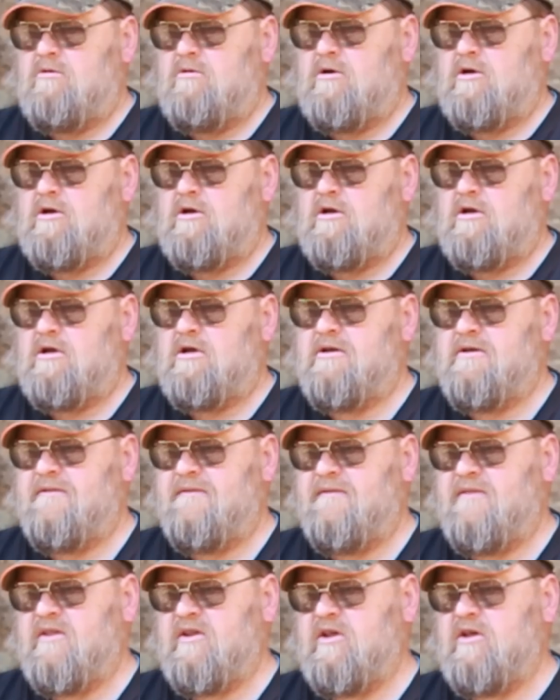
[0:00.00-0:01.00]
Uh,
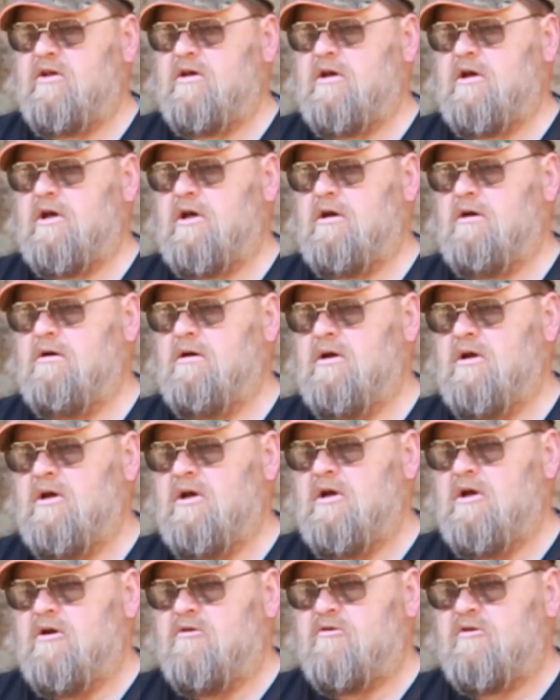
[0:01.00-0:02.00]
the uh,
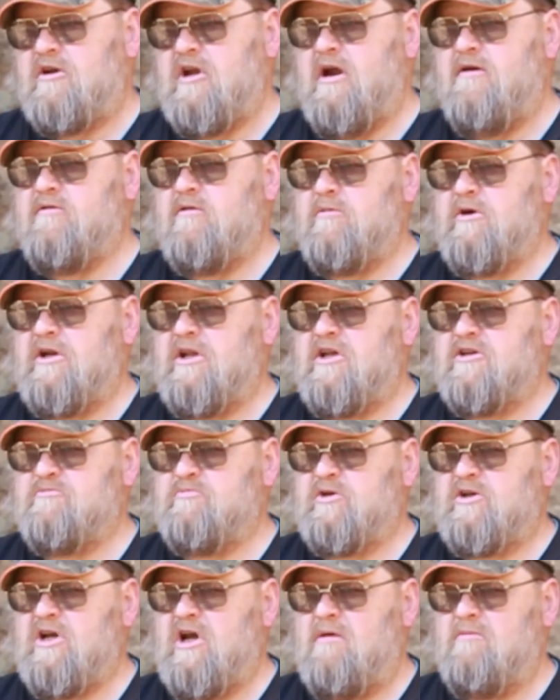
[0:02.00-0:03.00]
the government has
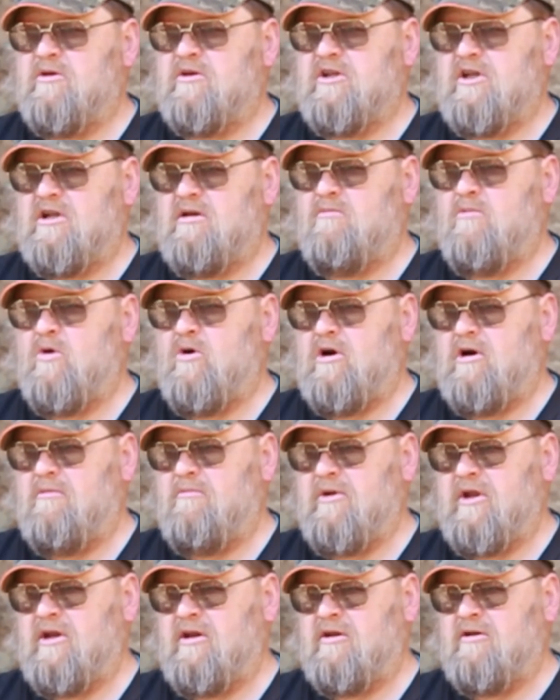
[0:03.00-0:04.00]
become a little more
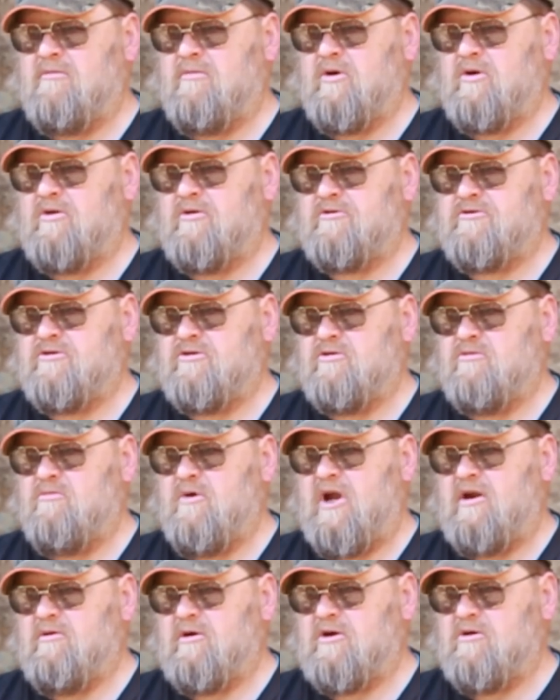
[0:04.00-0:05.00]
amenable to
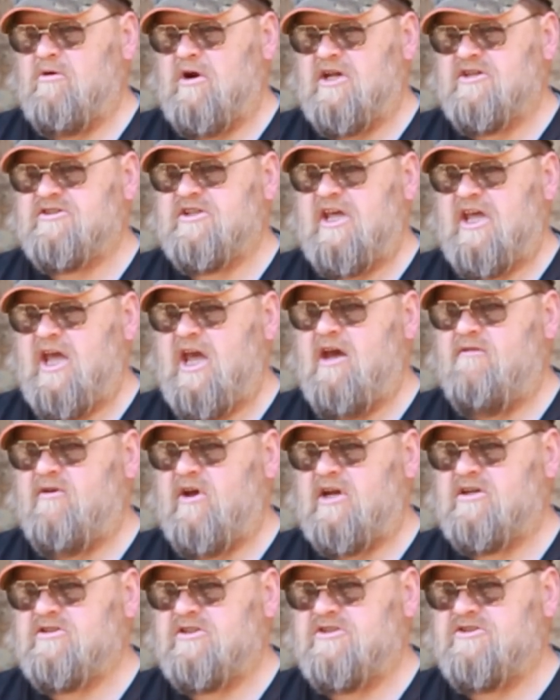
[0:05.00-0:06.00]
my request. They have
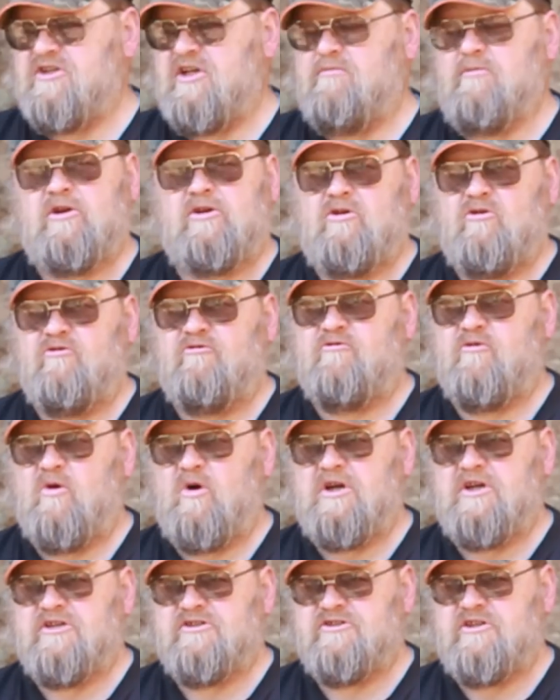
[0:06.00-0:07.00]
actually sent me two
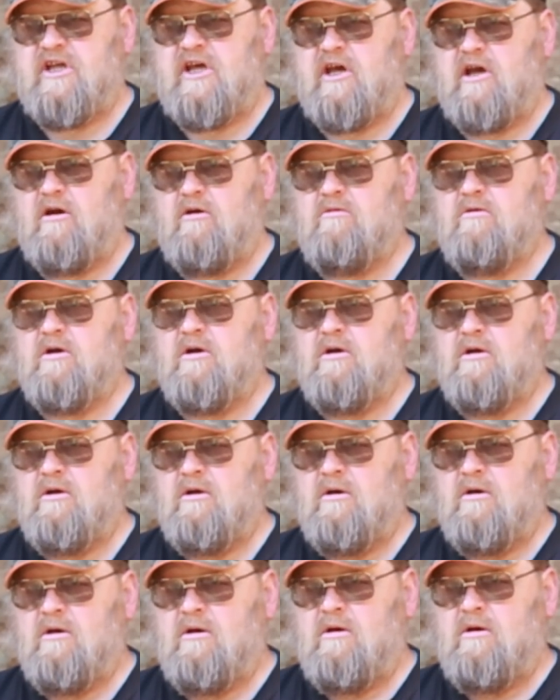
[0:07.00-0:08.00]
FOIAs now,
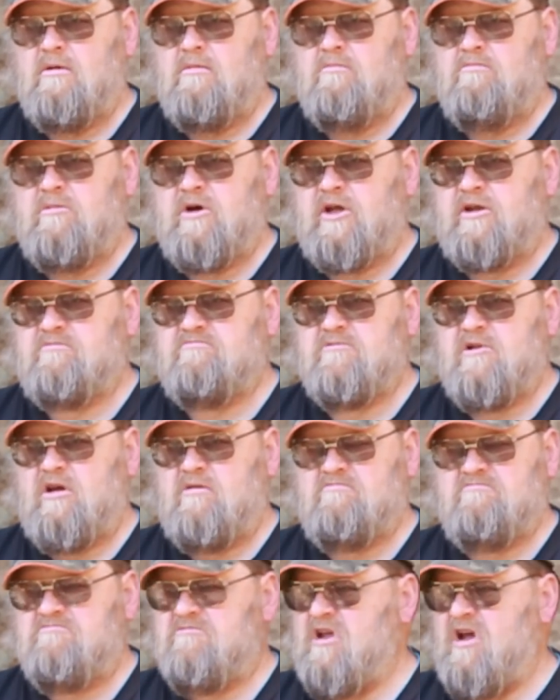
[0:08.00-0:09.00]
but
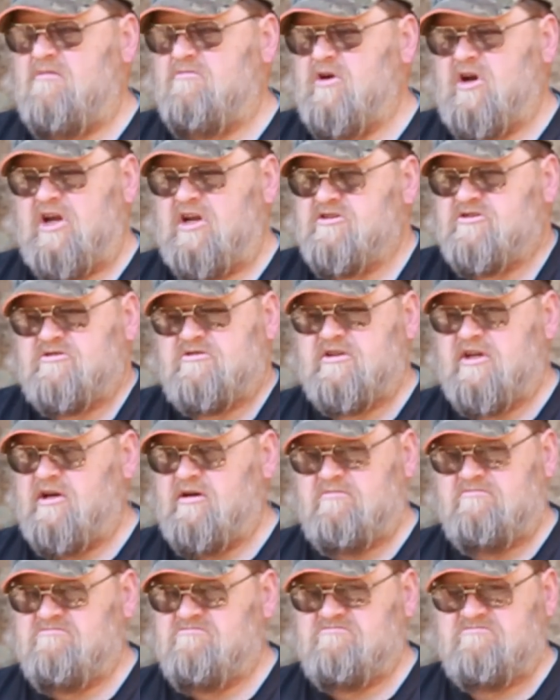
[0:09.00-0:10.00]
not much.
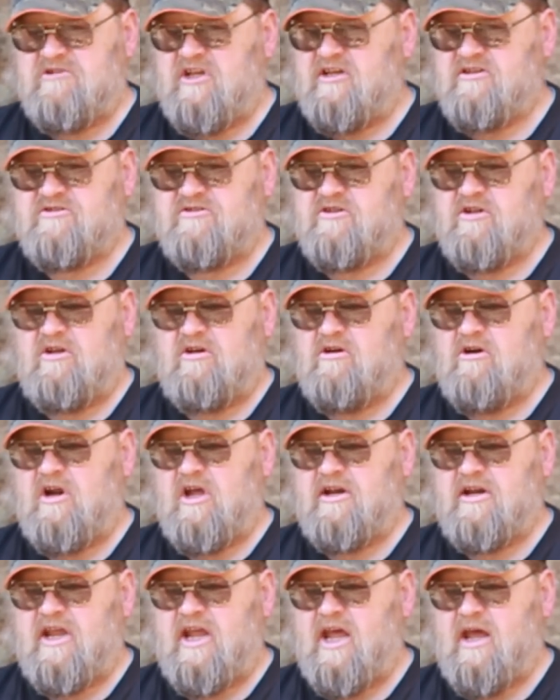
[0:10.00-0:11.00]
they they still are
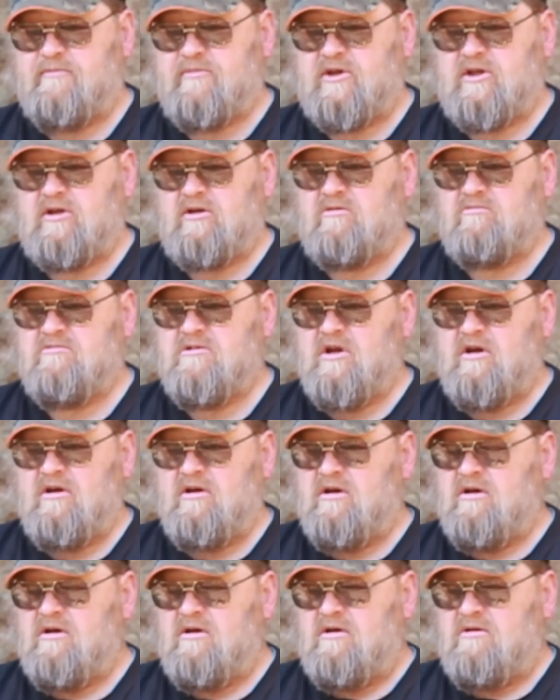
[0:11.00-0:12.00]
unhappy and
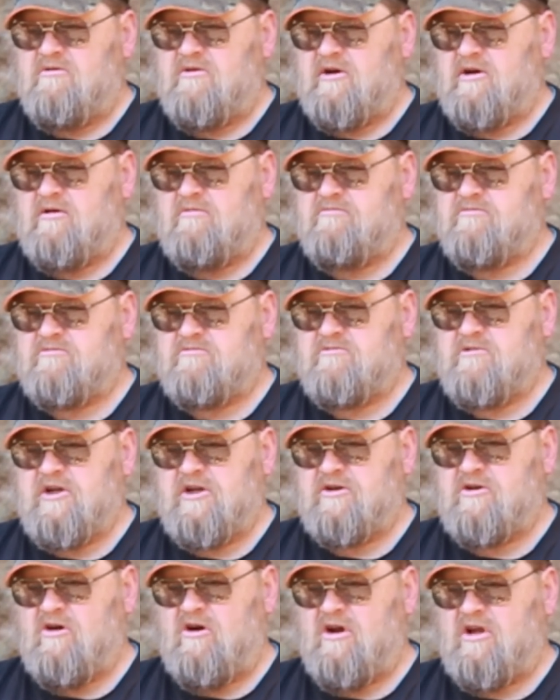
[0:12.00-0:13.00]
they're
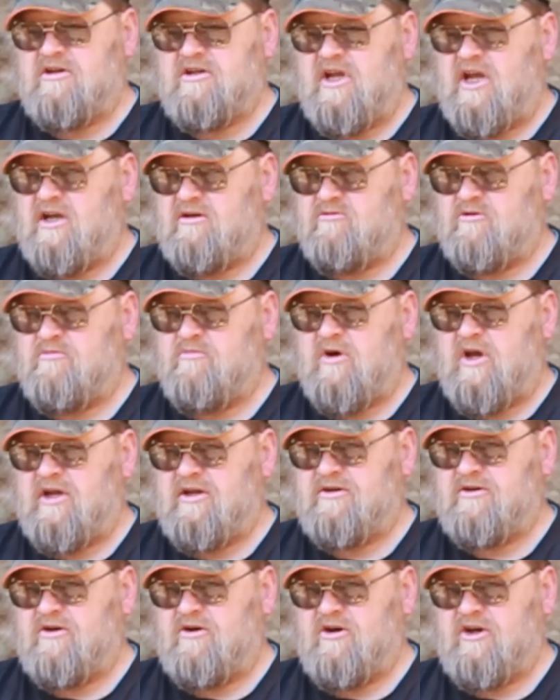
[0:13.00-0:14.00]
in contact with my
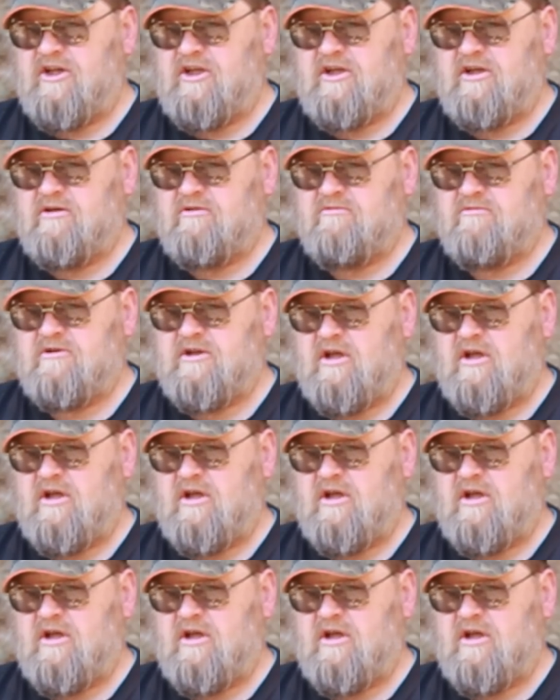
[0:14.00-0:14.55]
attorney and